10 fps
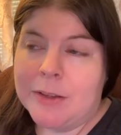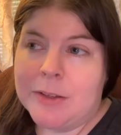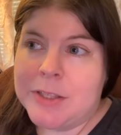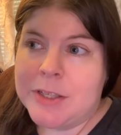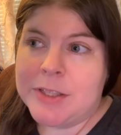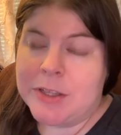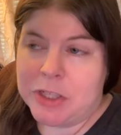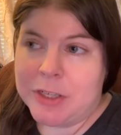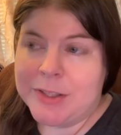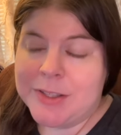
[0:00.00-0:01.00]

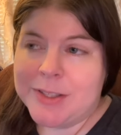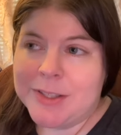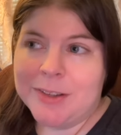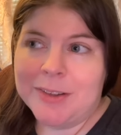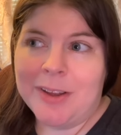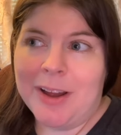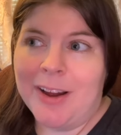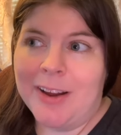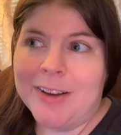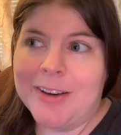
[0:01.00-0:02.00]
decisions
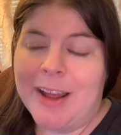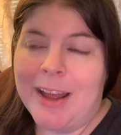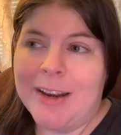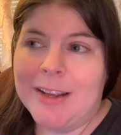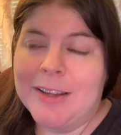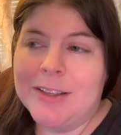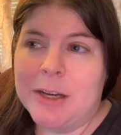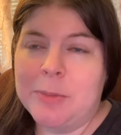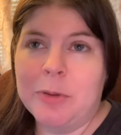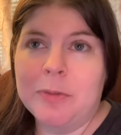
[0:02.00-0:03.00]
on any
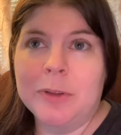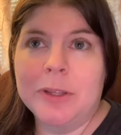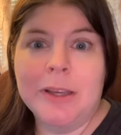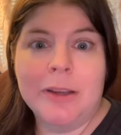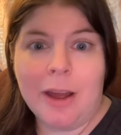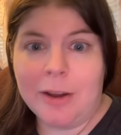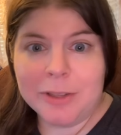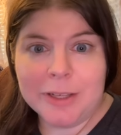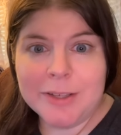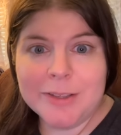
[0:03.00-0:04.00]
type of
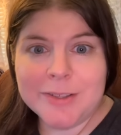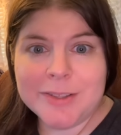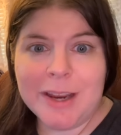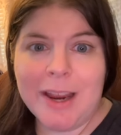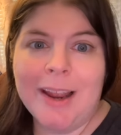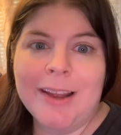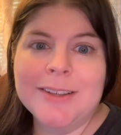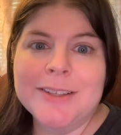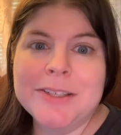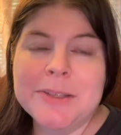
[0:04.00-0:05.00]
legalities.
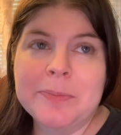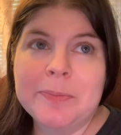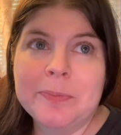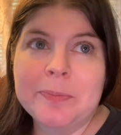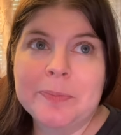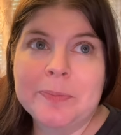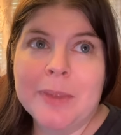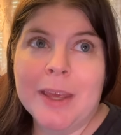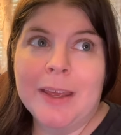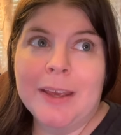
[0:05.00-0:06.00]
And
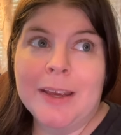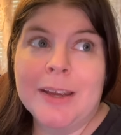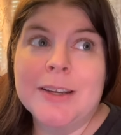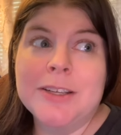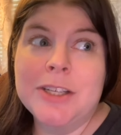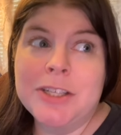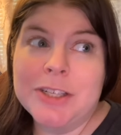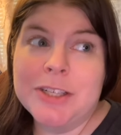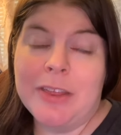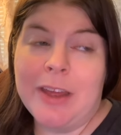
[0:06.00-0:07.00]
in addition
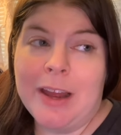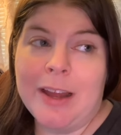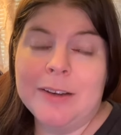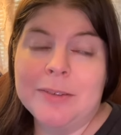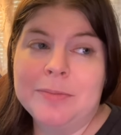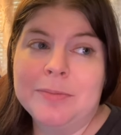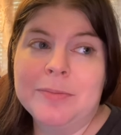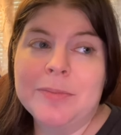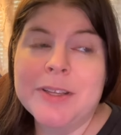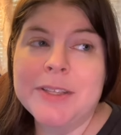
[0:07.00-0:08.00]
to that,
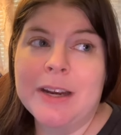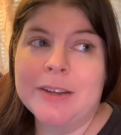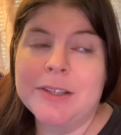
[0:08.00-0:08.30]
this next